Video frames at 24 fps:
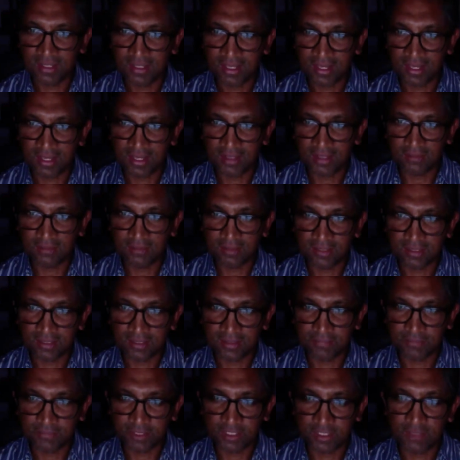and
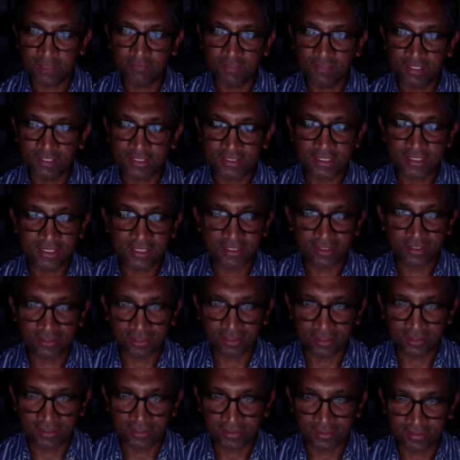um, reflex
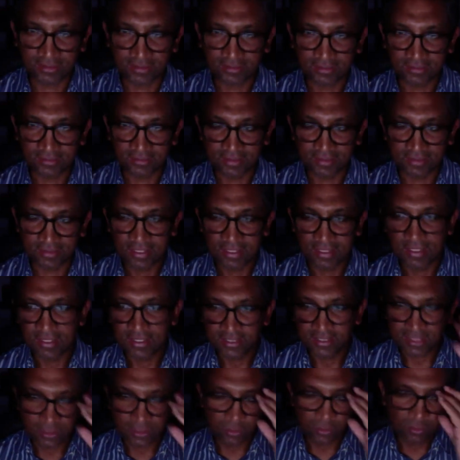tachycardia.
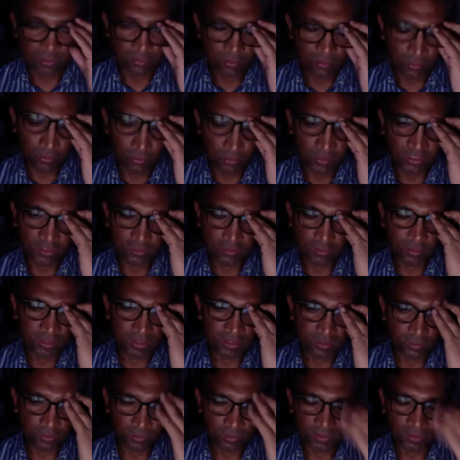So with, with,
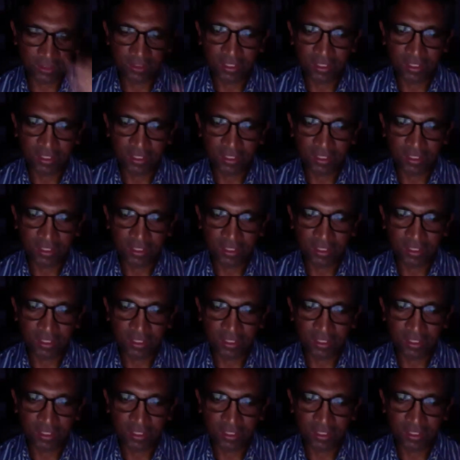with